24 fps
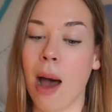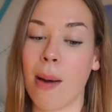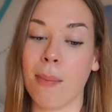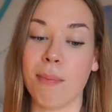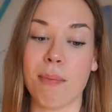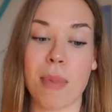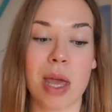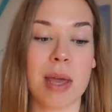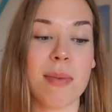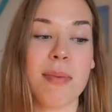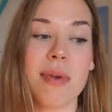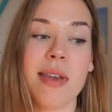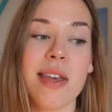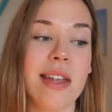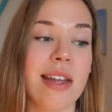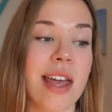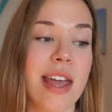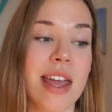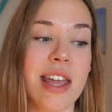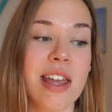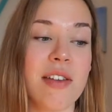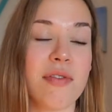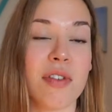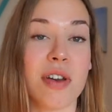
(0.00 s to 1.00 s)
Maybe
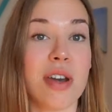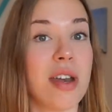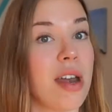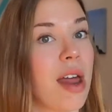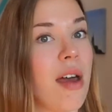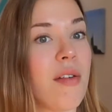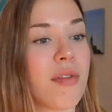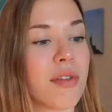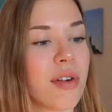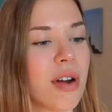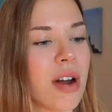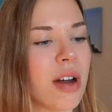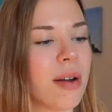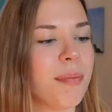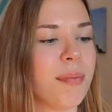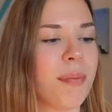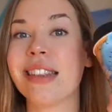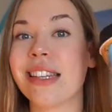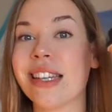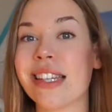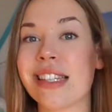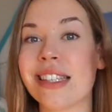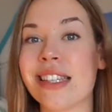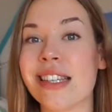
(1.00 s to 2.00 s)
even never.
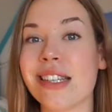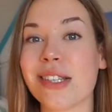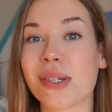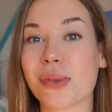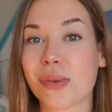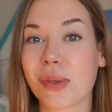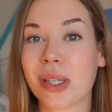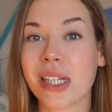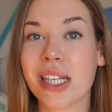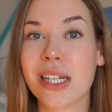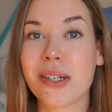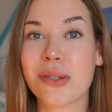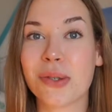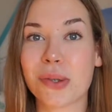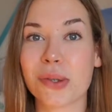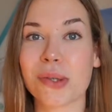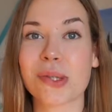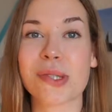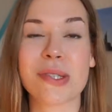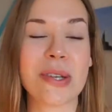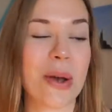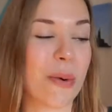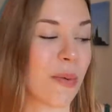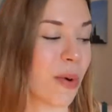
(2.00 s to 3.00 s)
This is really cool.
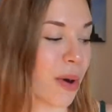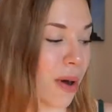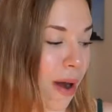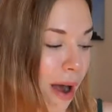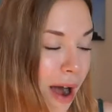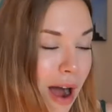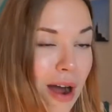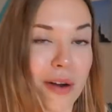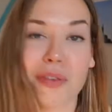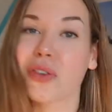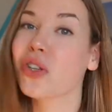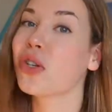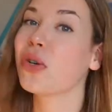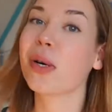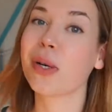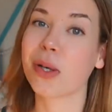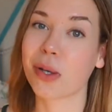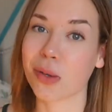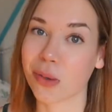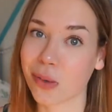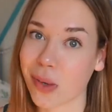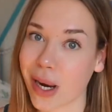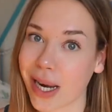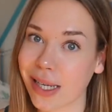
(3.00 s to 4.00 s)
So we're off to a
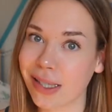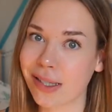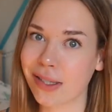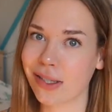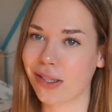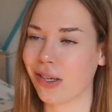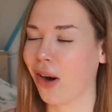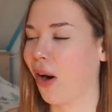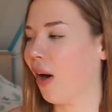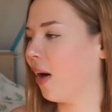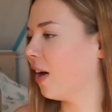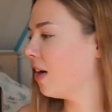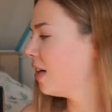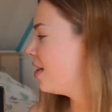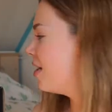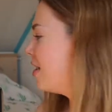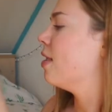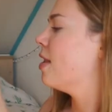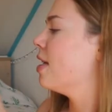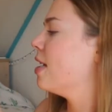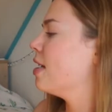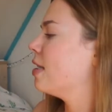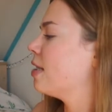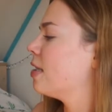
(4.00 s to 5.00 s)
great start.
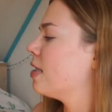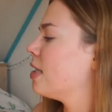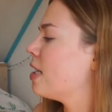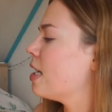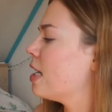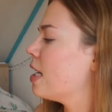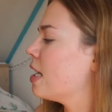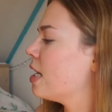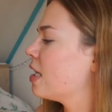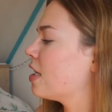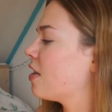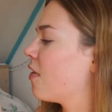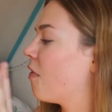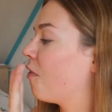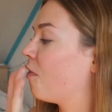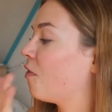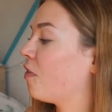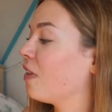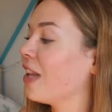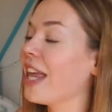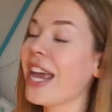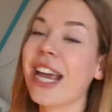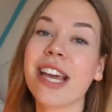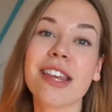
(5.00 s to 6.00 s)
This is
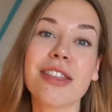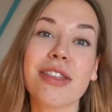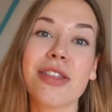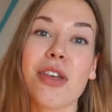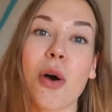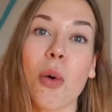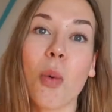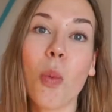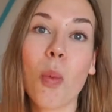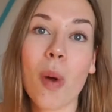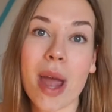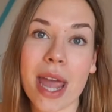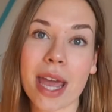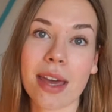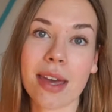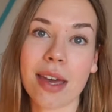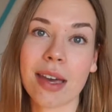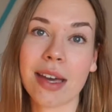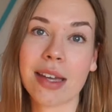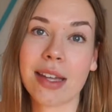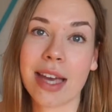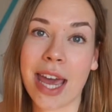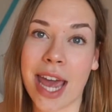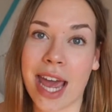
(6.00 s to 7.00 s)
Flick the
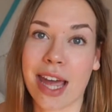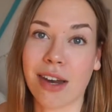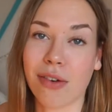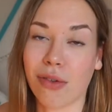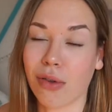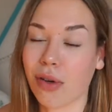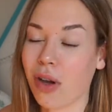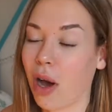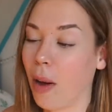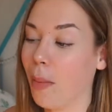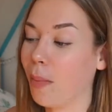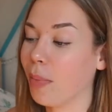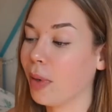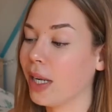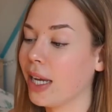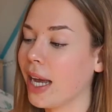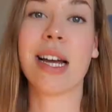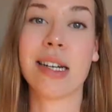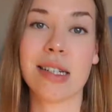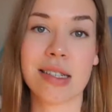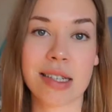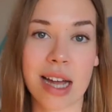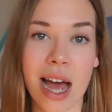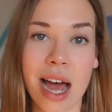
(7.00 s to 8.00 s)
Wick Candle Company.
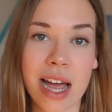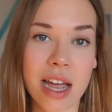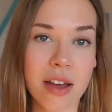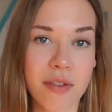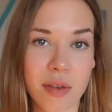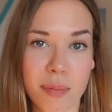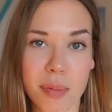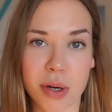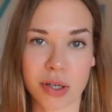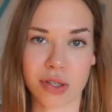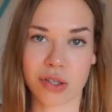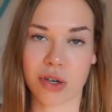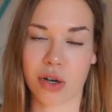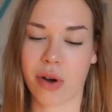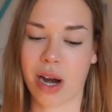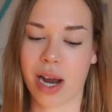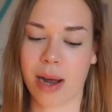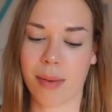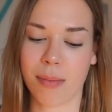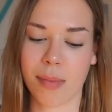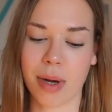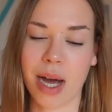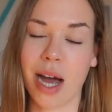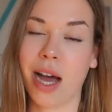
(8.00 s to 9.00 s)
And I have a
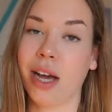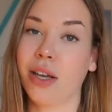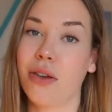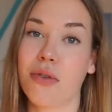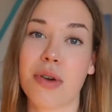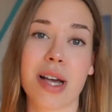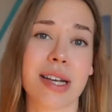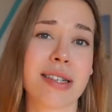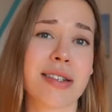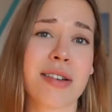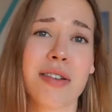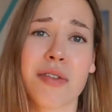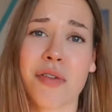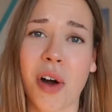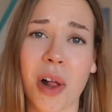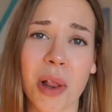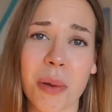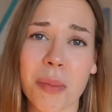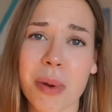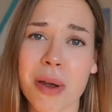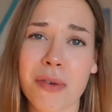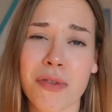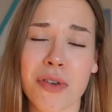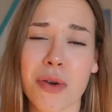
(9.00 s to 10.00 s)
Bookstagram. You guys can
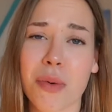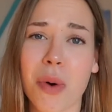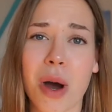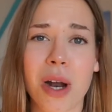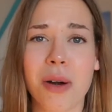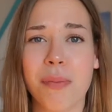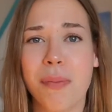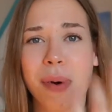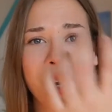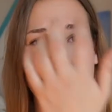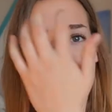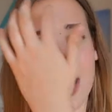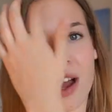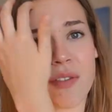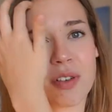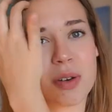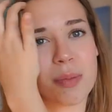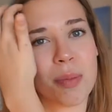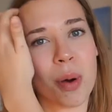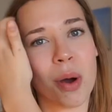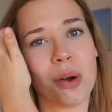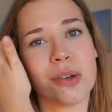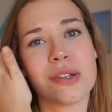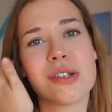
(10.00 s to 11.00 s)
follow me if you want, but I
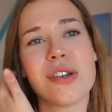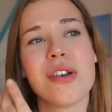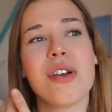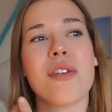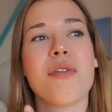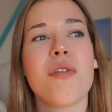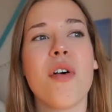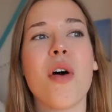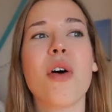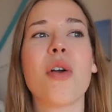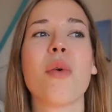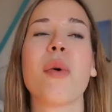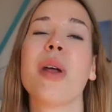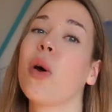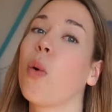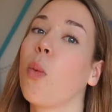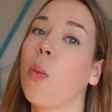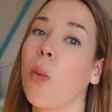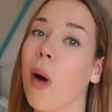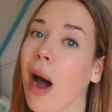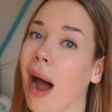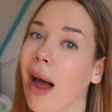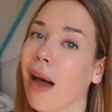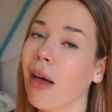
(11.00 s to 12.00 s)
haven't posted a photo in a
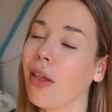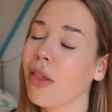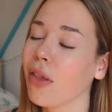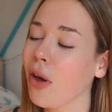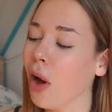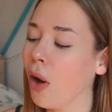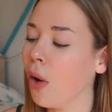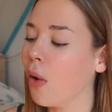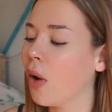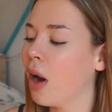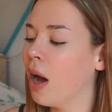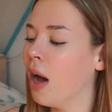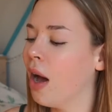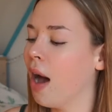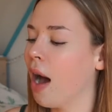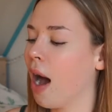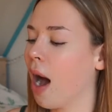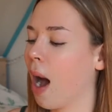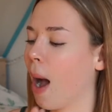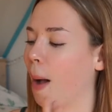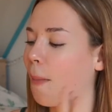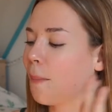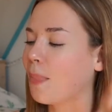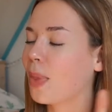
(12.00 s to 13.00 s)
while
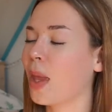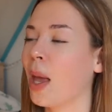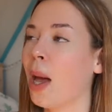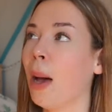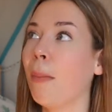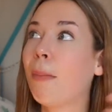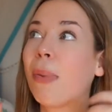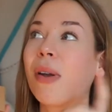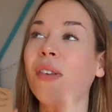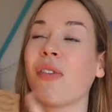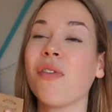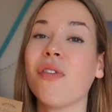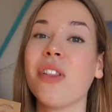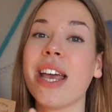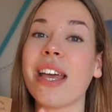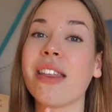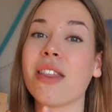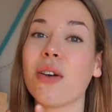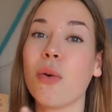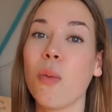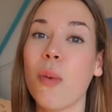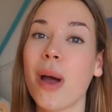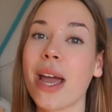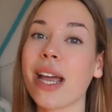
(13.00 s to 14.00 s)
though. But Flick
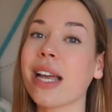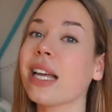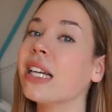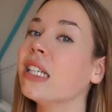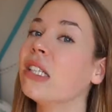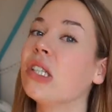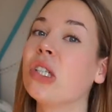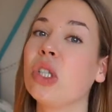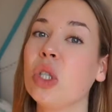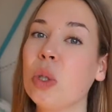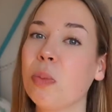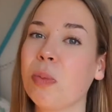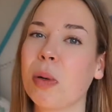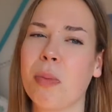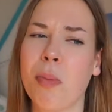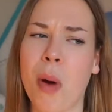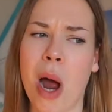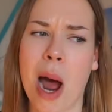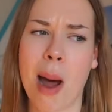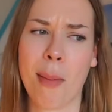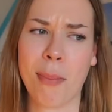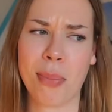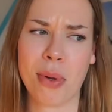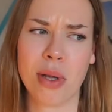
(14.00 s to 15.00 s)
the Wick is super
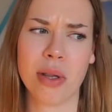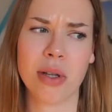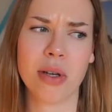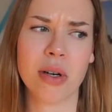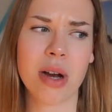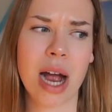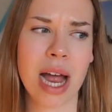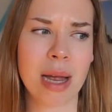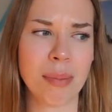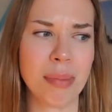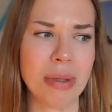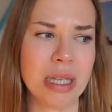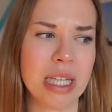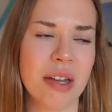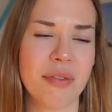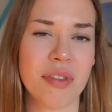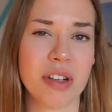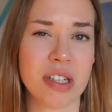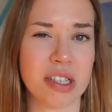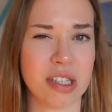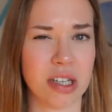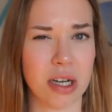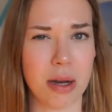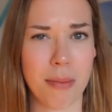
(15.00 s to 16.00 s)
popular. I believe
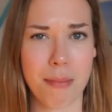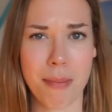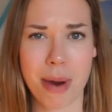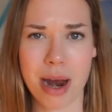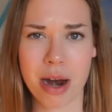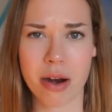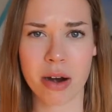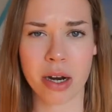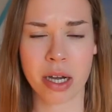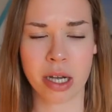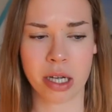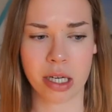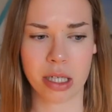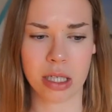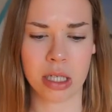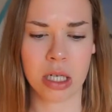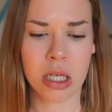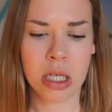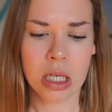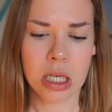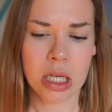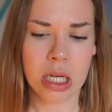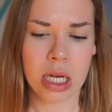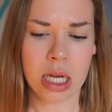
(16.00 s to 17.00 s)
it's an American
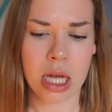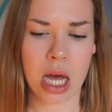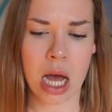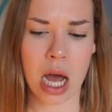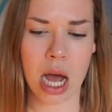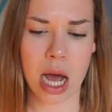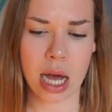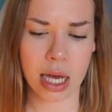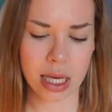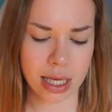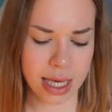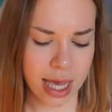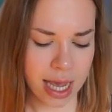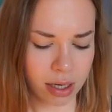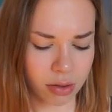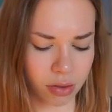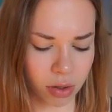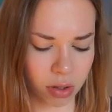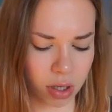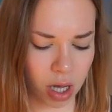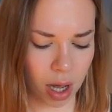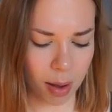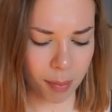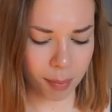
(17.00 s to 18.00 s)

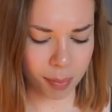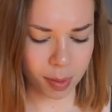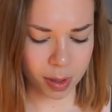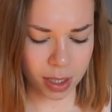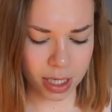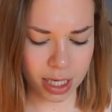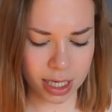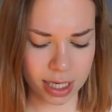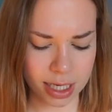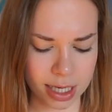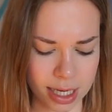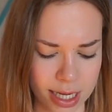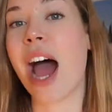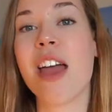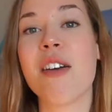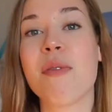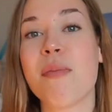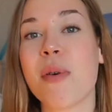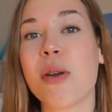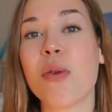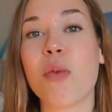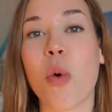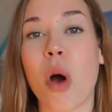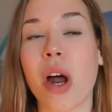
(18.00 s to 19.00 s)
candle company. I
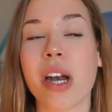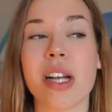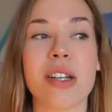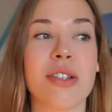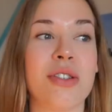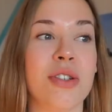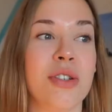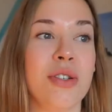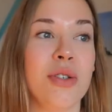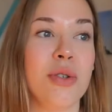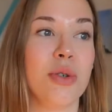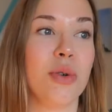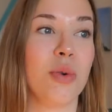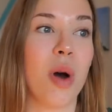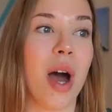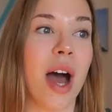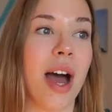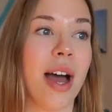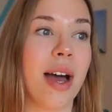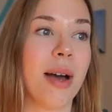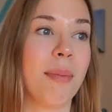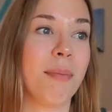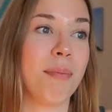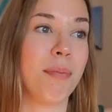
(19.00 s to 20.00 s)
have been wanting to
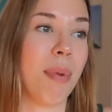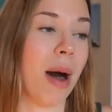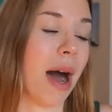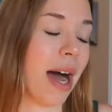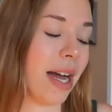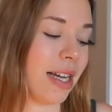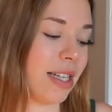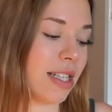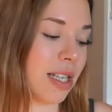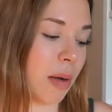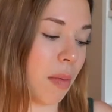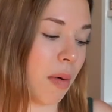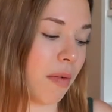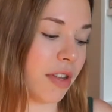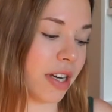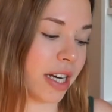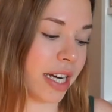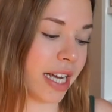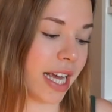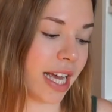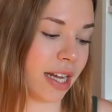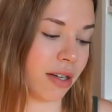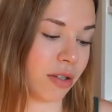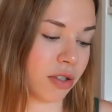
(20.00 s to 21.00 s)
buy some of their
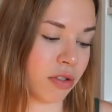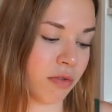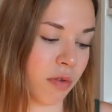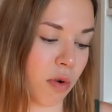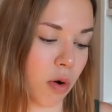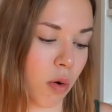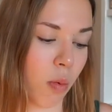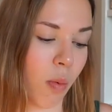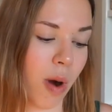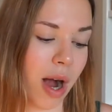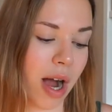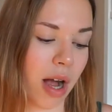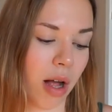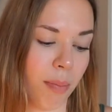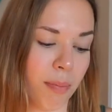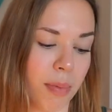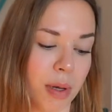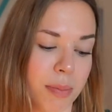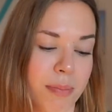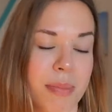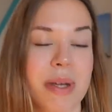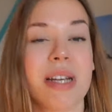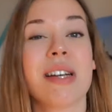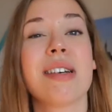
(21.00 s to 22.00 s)
candles for a while,
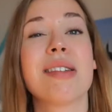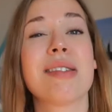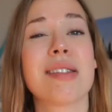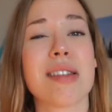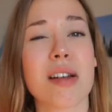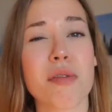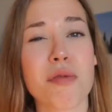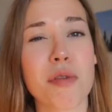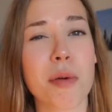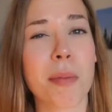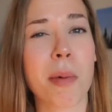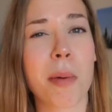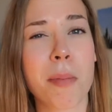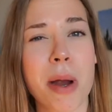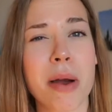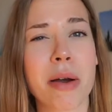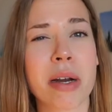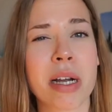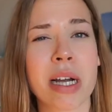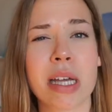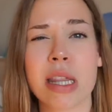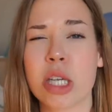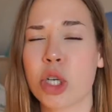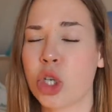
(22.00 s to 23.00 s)
but because they're from
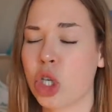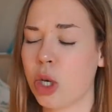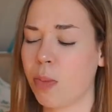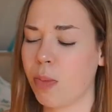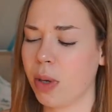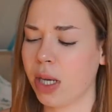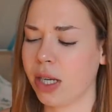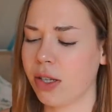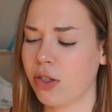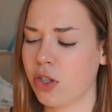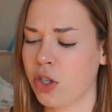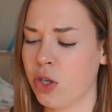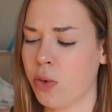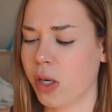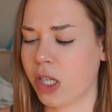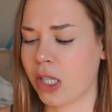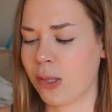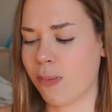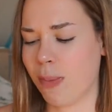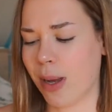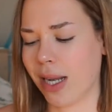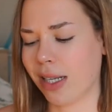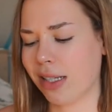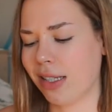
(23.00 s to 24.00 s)
America, the shipping is too
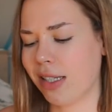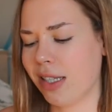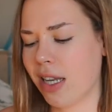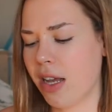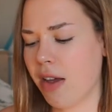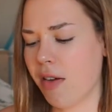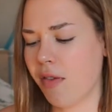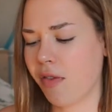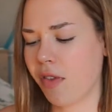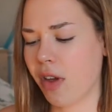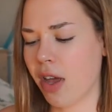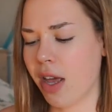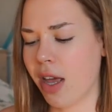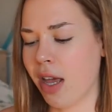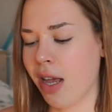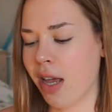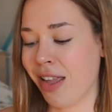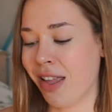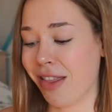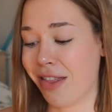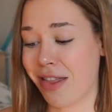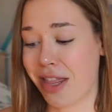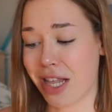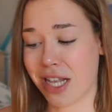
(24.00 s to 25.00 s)
expensive.
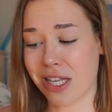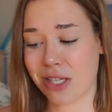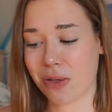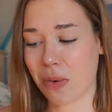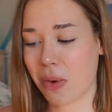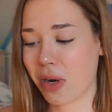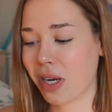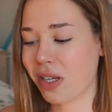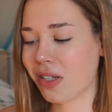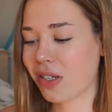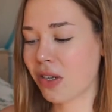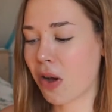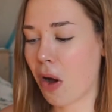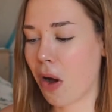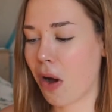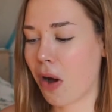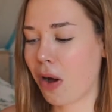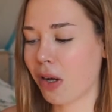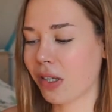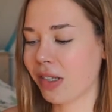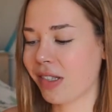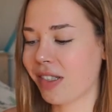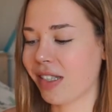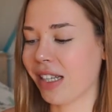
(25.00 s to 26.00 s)
This one is
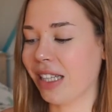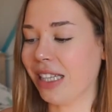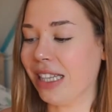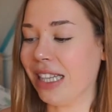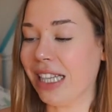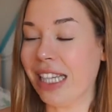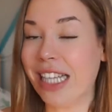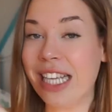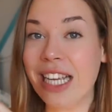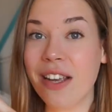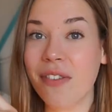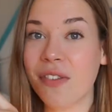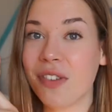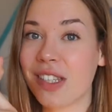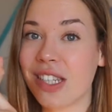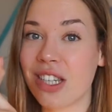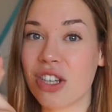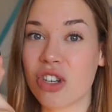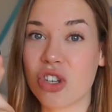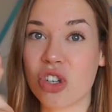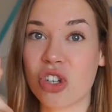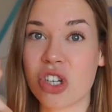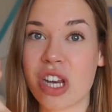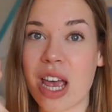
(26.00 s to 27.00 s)
called
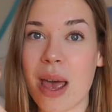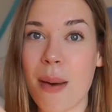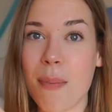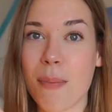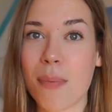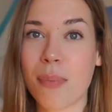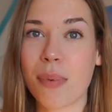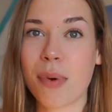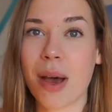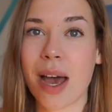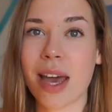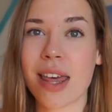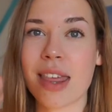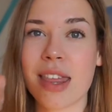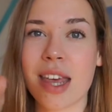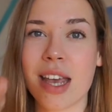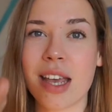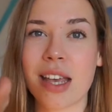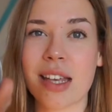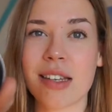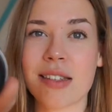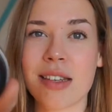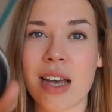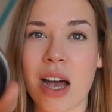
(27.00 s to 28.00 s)
Leaf's Ship, I
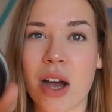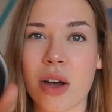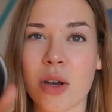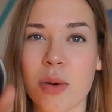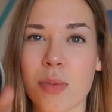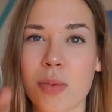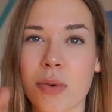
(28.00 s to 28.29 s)
think is how you